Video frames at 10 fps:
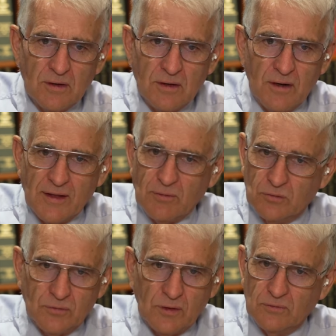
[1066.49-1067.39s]
and that was
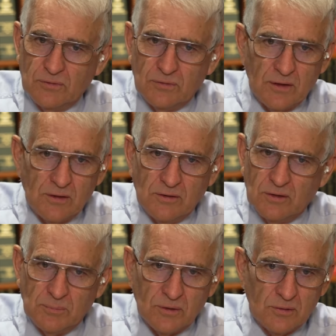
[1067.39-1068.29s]
felt very
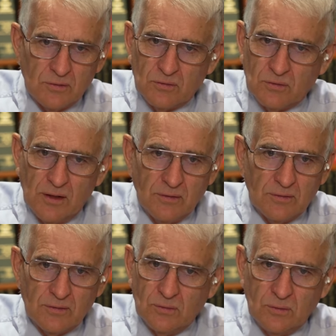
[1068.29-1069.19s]
deeply in Australia
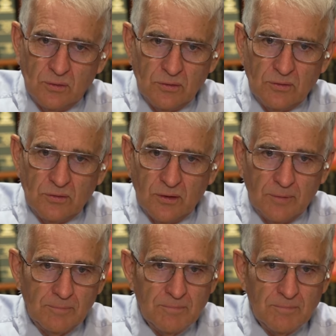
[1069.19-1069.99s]
towards uh,